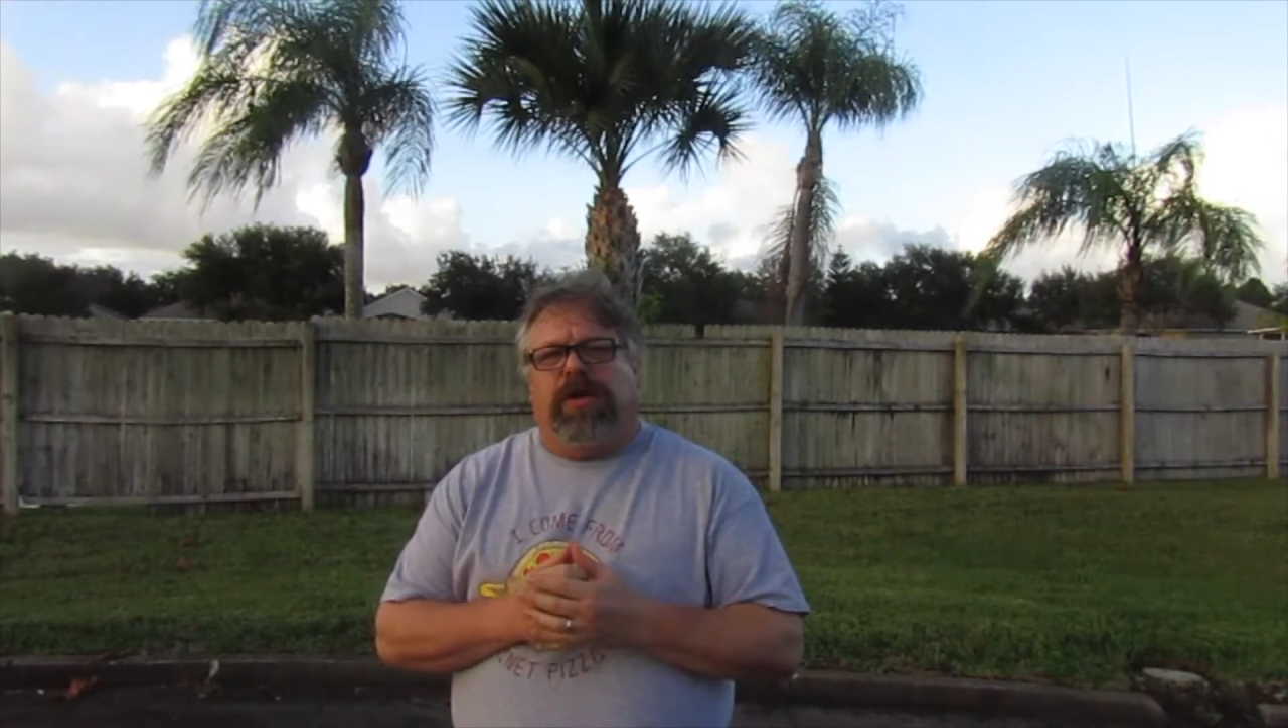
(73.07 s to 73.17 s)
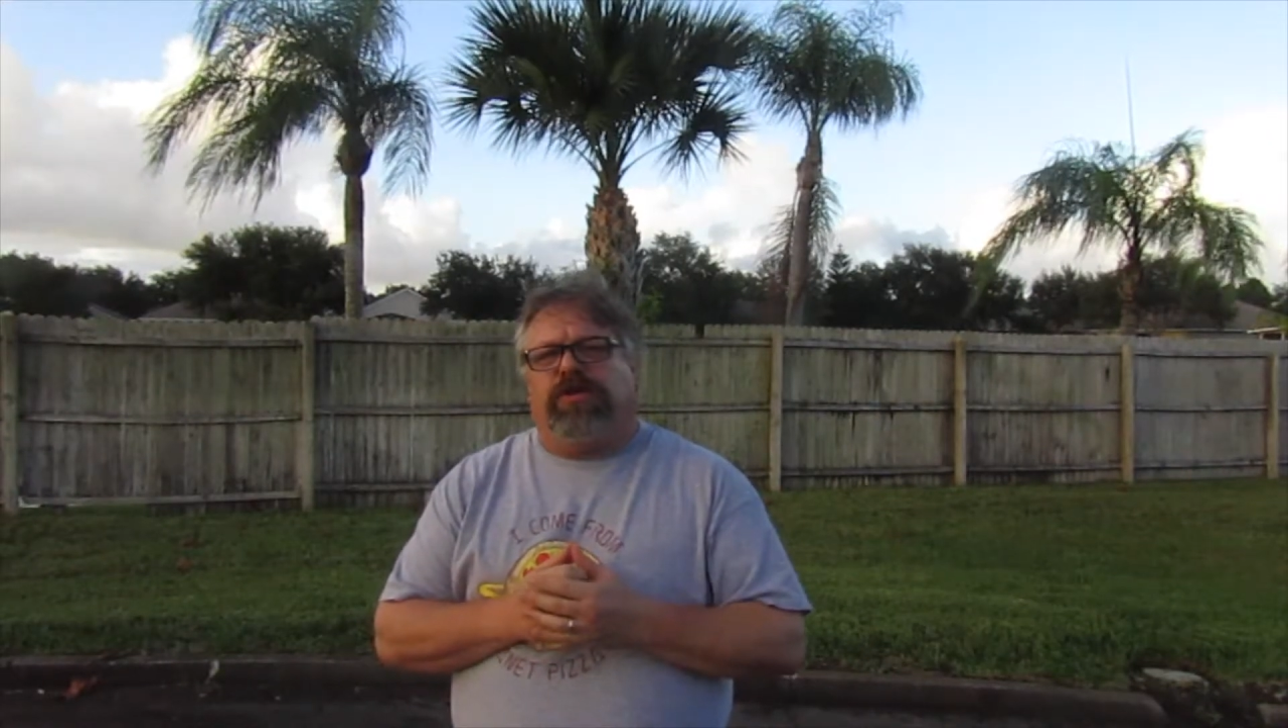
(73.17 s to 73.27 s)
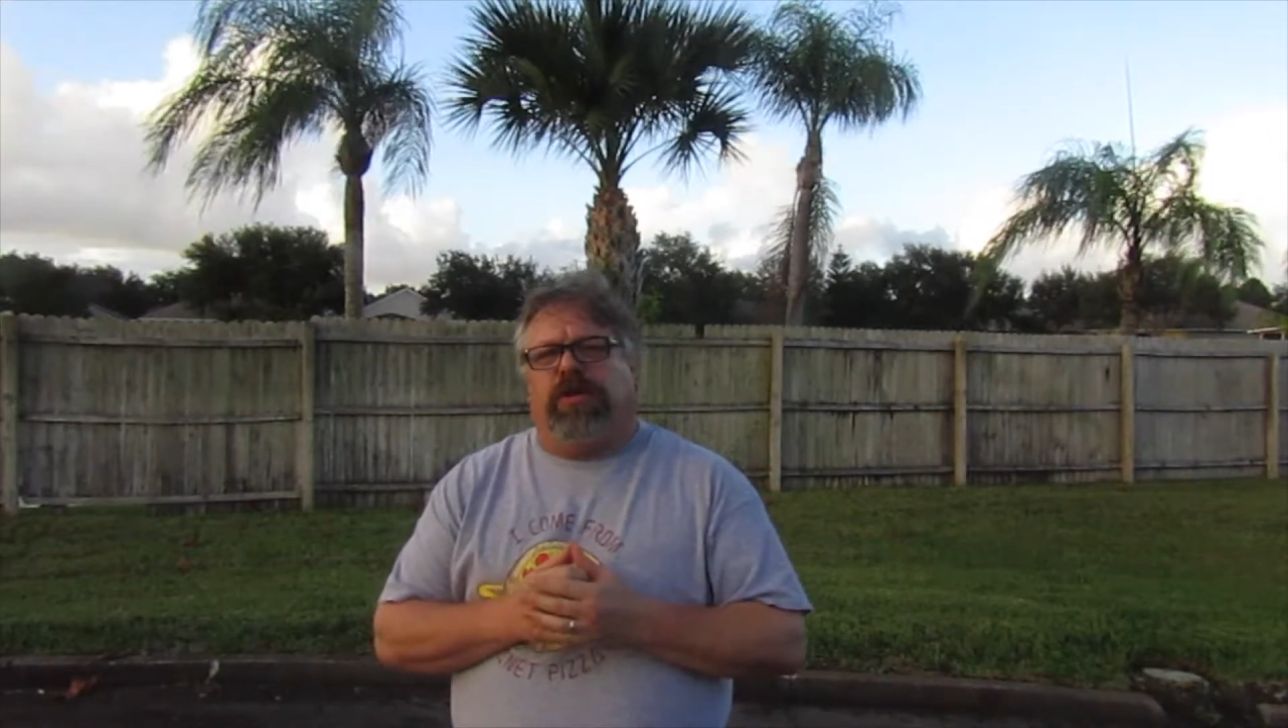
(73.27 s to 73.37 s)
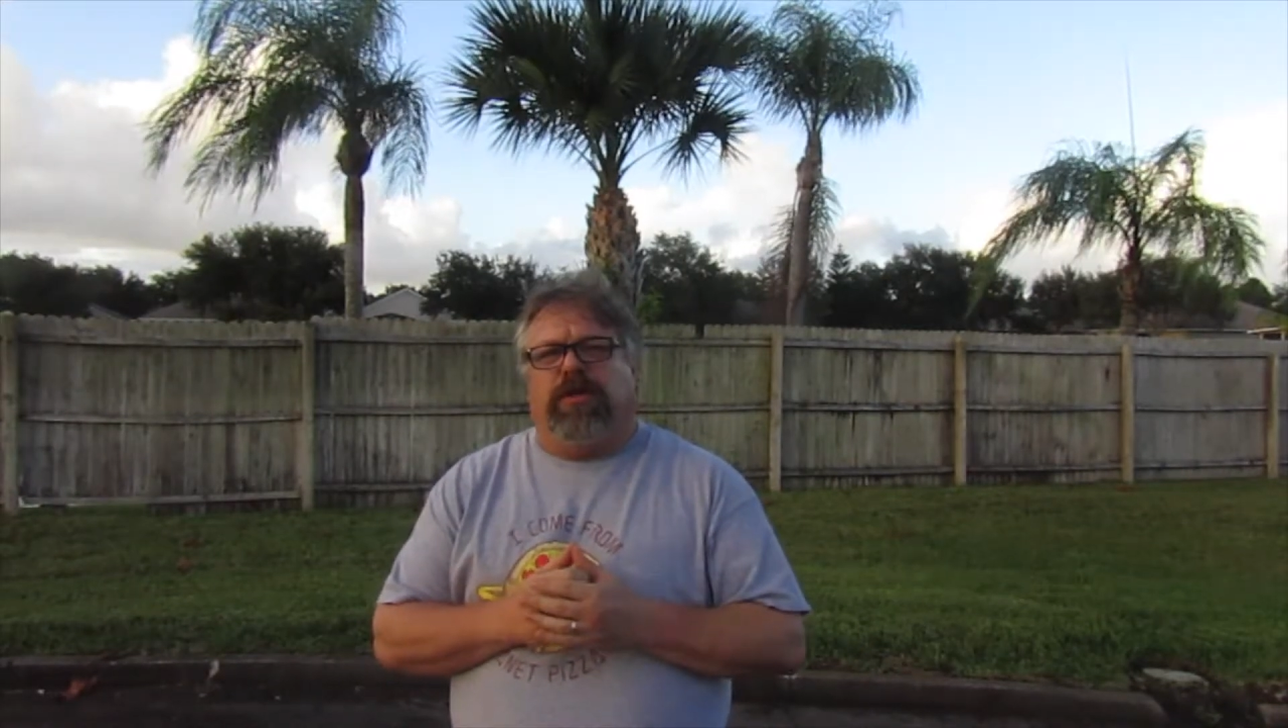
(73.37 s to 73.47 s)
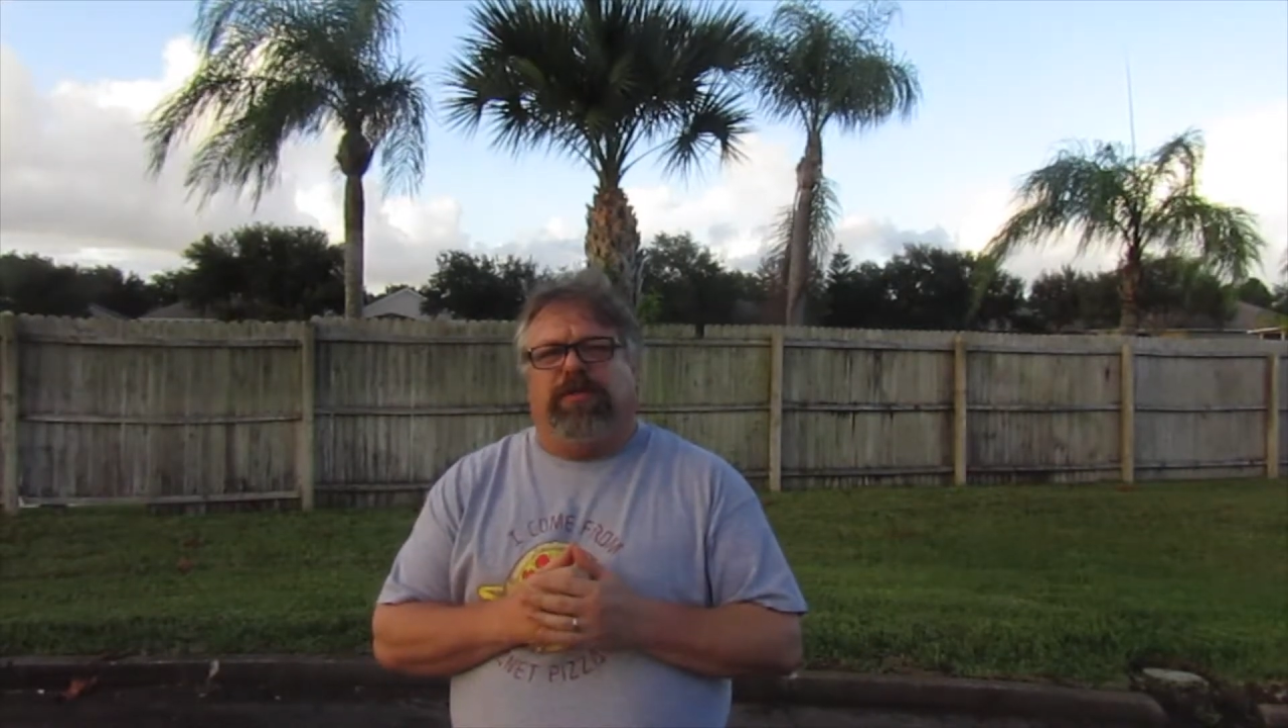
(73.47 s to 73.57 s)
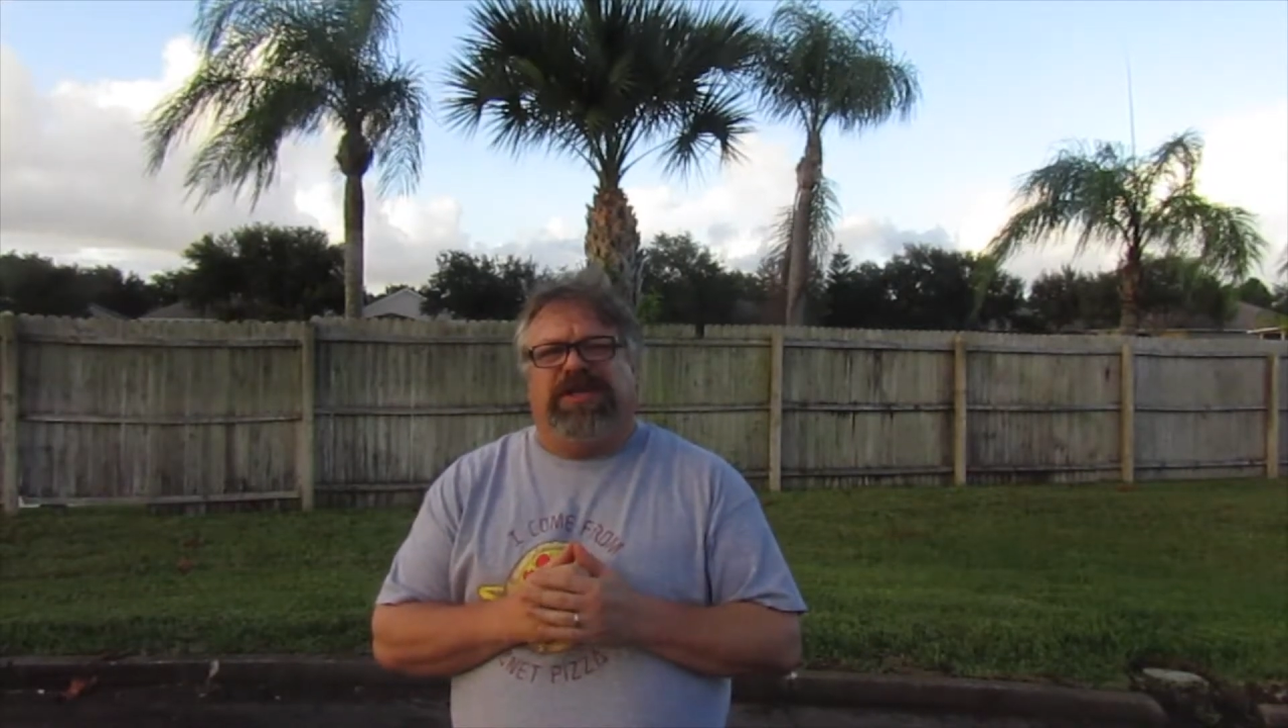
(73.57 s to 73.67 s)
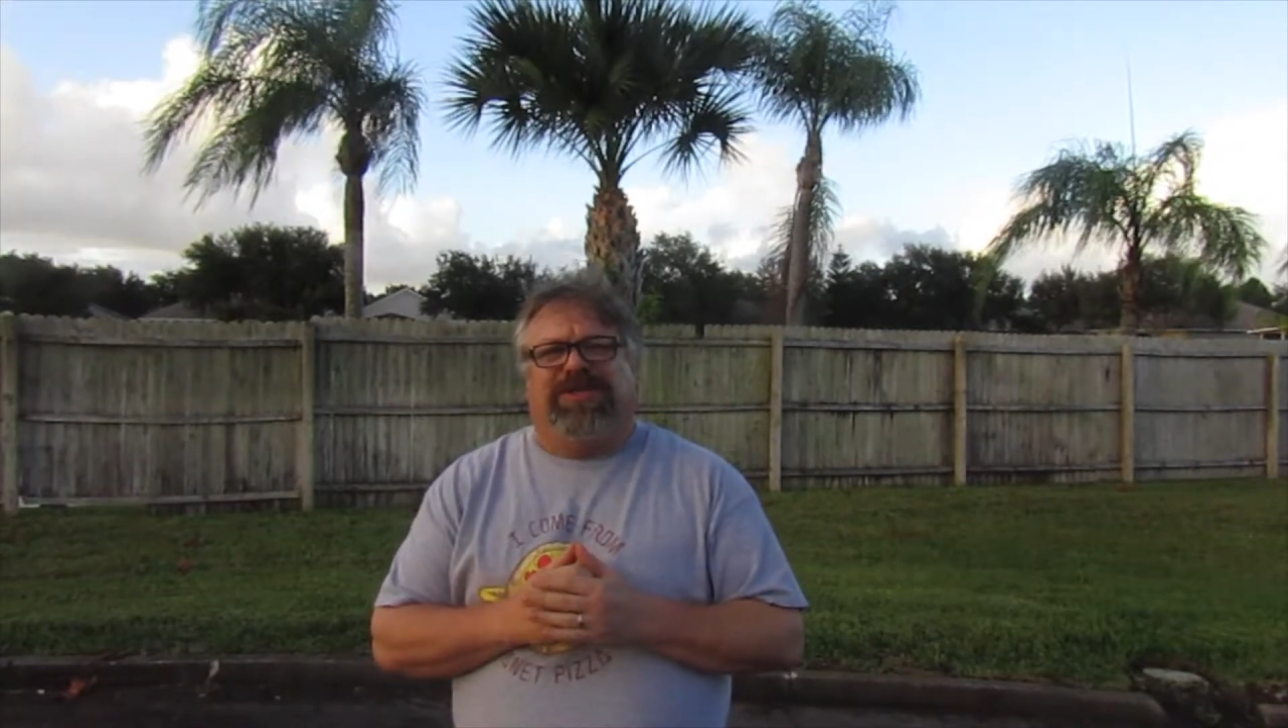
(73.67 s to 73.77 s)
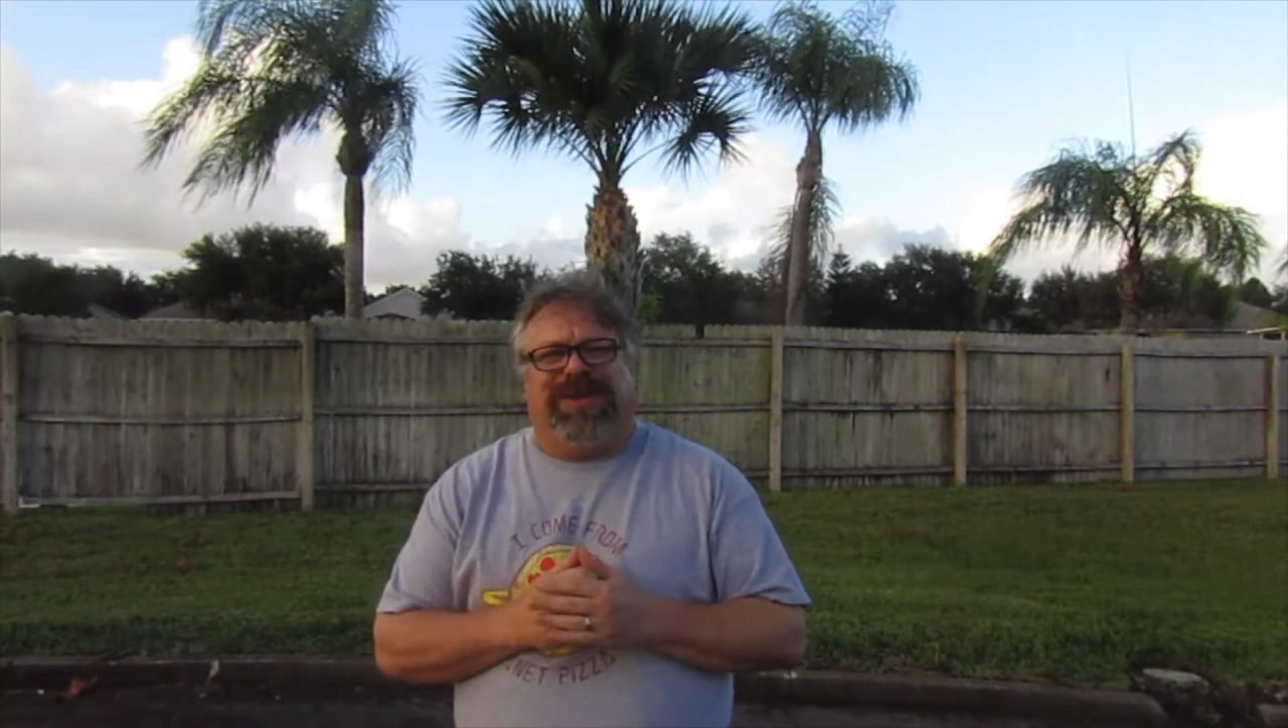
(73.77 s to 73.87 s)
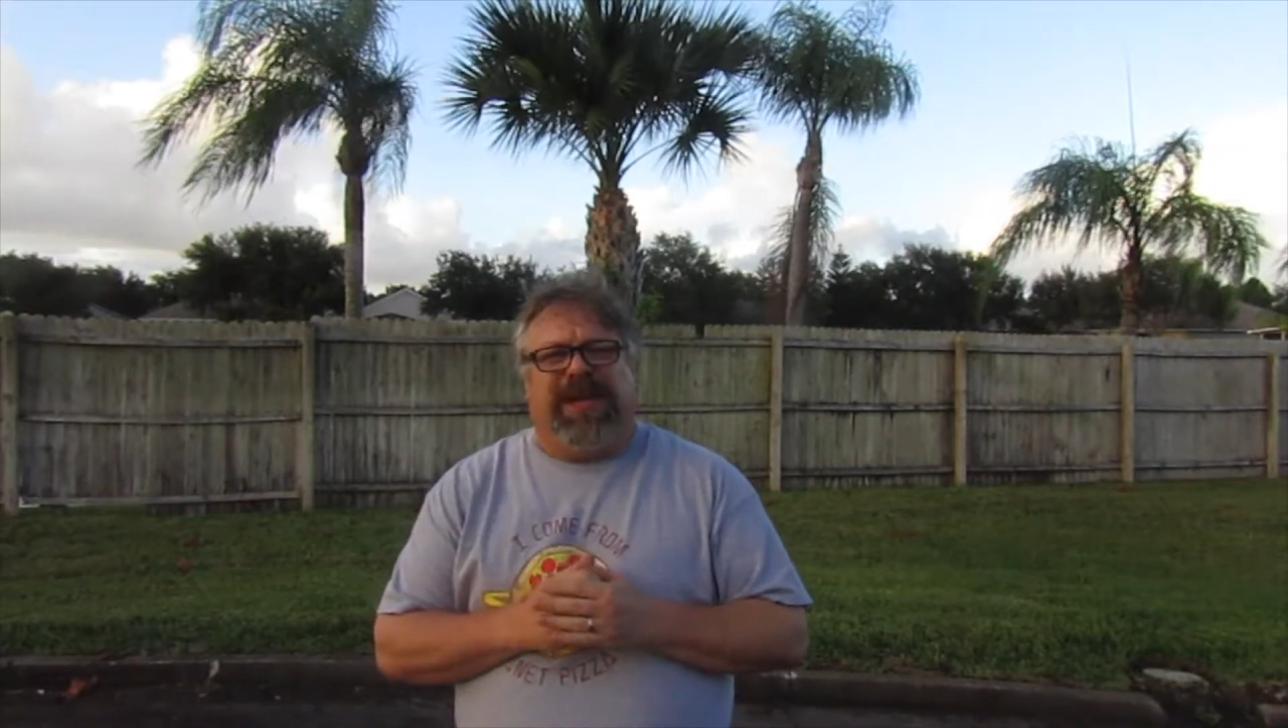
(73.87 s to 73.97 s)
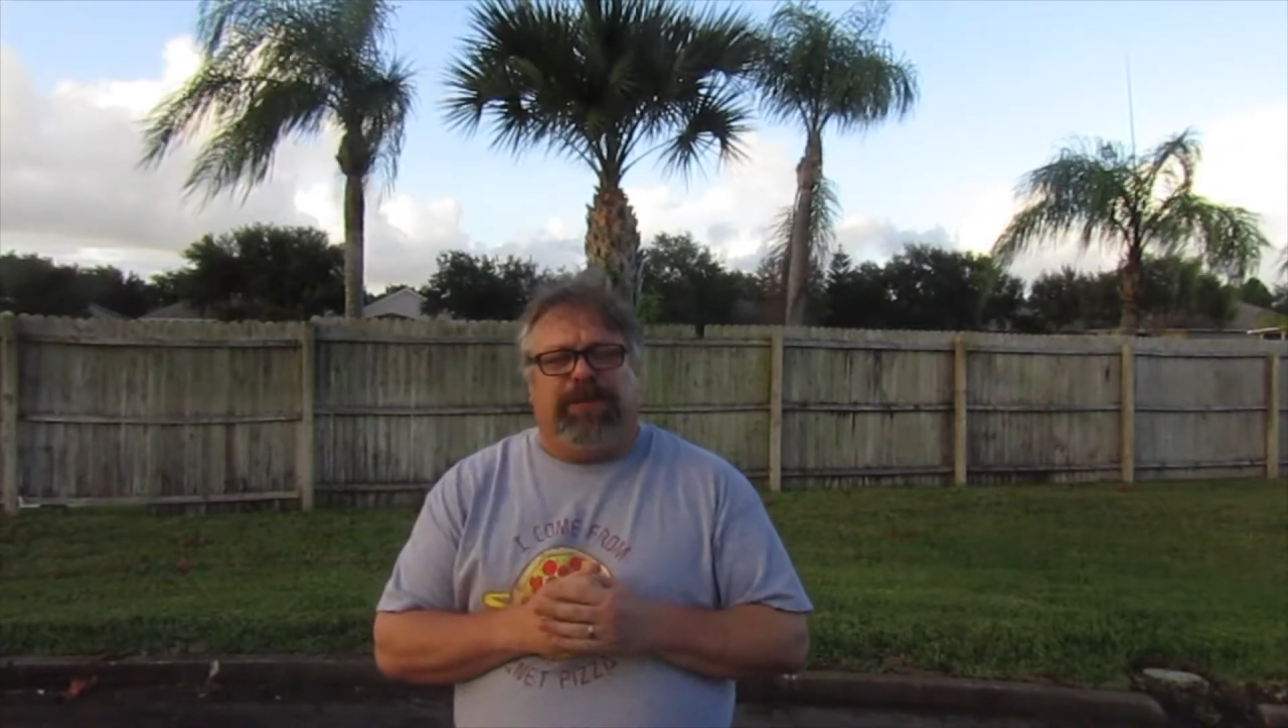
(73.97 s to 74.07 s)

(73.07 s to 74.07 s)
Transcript: Restaurant and Pizzeria.